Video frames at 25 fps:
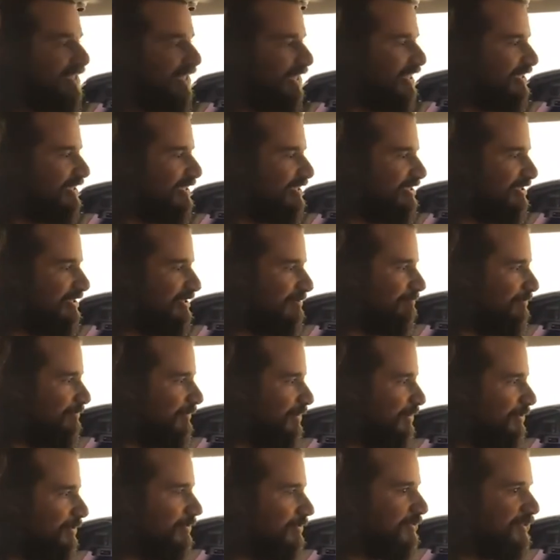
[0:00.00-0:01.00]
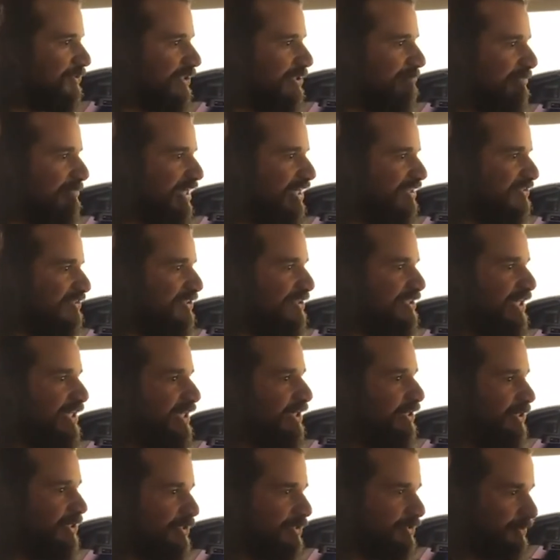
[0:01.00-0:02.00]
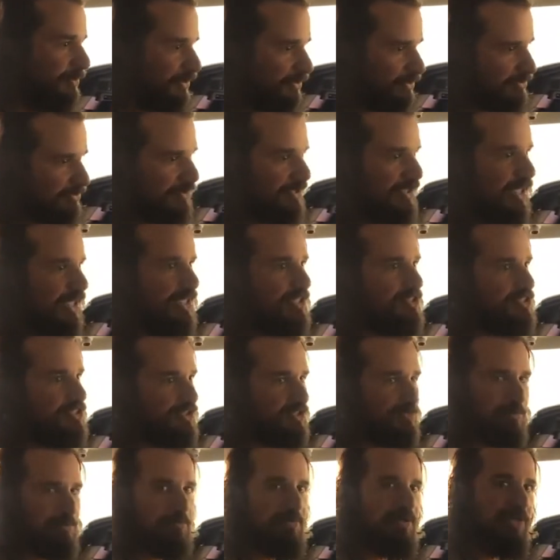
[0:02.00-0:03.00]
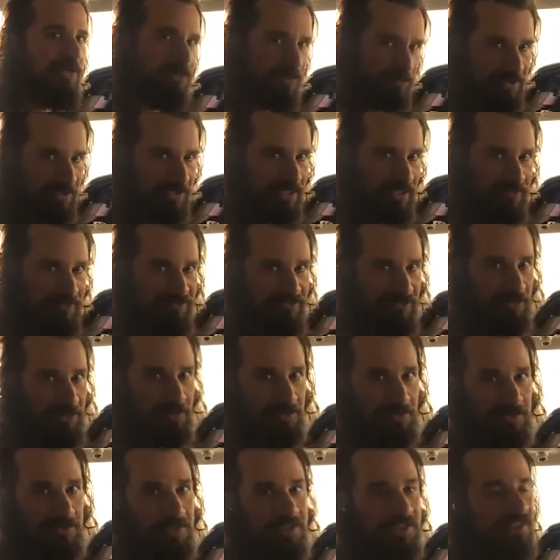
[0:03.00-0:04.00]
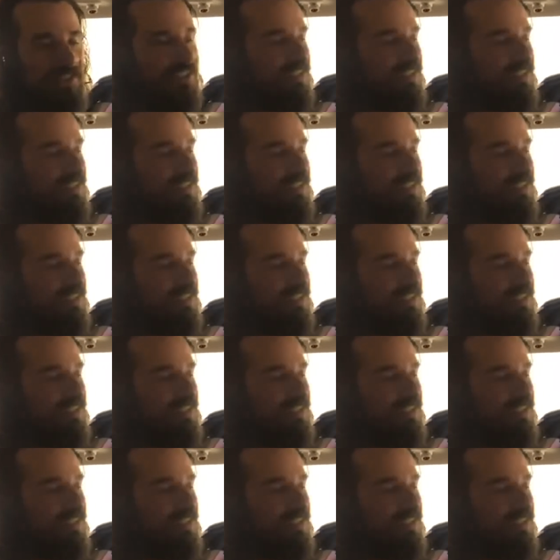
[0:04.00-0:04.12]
Um, you're using the mass of the air going through the engine to propel the plane forward.